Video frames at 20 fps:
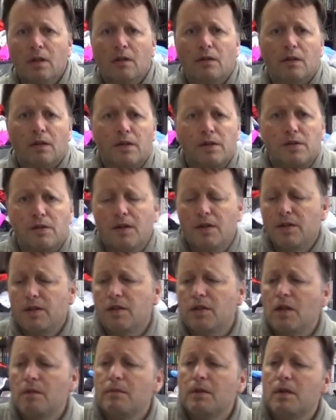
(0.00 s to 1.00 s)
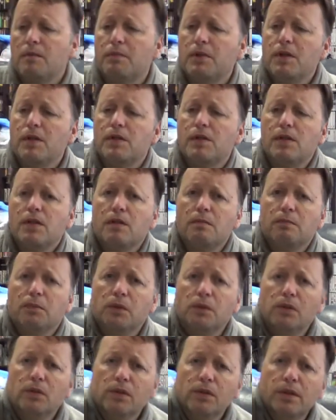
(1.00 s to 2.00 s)
Right, so here's the jammer to PC
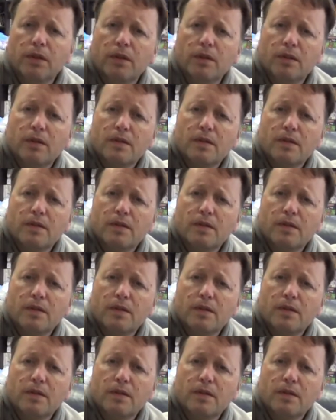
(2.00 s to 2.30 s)
board.